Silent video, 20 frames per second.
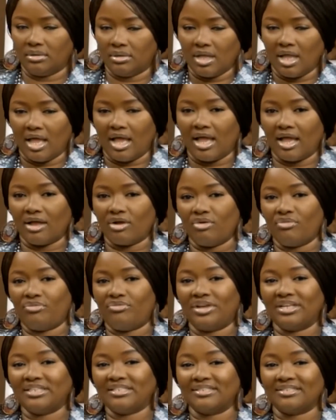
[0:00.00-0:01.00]
I go
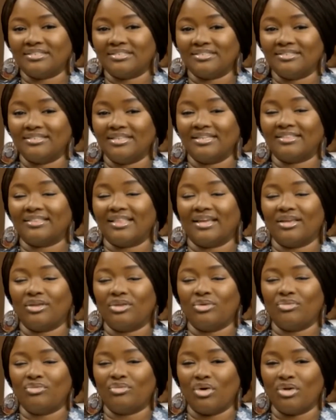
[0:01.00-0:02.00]
first say thank
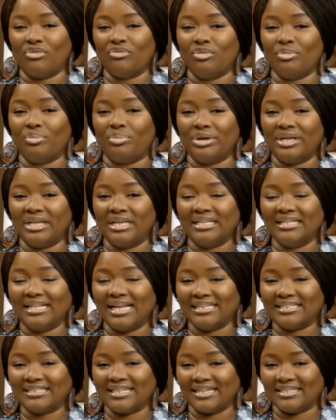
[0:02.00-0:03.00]
you for even bringing
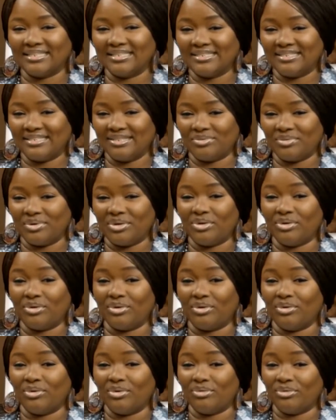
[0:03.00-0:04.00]
that statistics where your
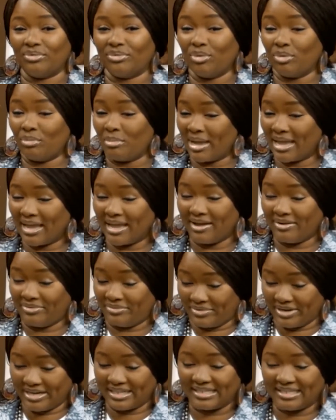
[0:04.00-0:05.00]
Ogbenge
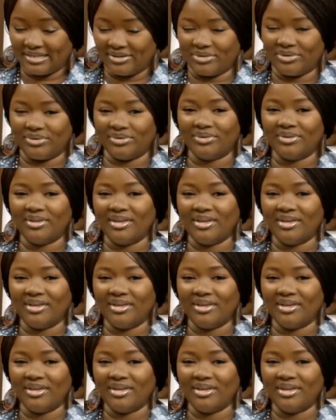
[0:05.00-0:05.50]
friend tell you.